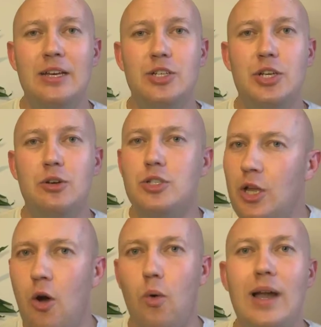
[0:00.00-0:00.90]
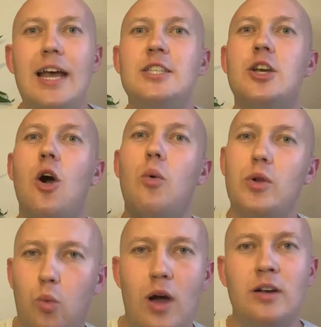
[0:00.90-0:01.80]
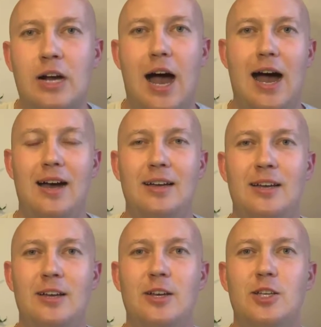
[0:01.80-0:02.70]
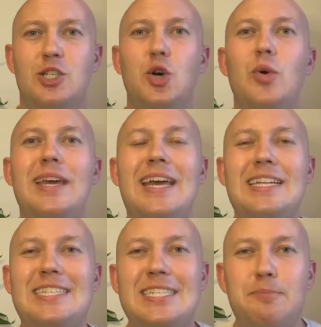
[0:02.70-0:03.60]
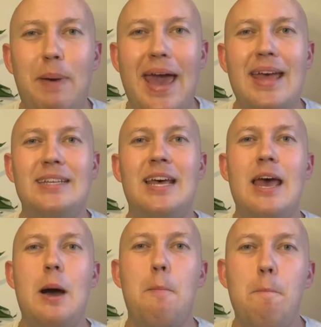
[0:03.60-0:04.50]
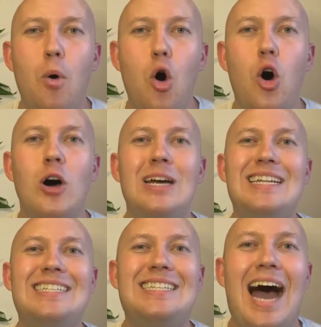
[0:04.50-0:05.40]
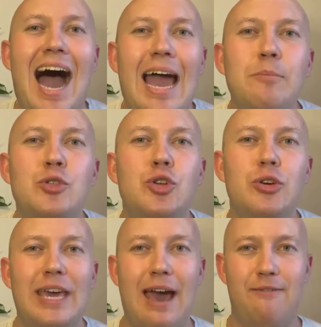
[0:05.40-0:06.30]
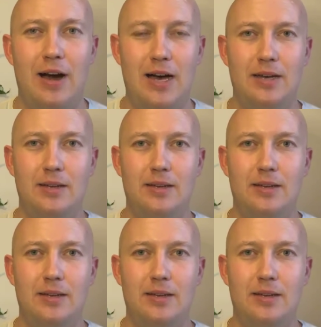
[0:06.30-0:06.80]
She goes, no, let's go with one car so we can spend more time together.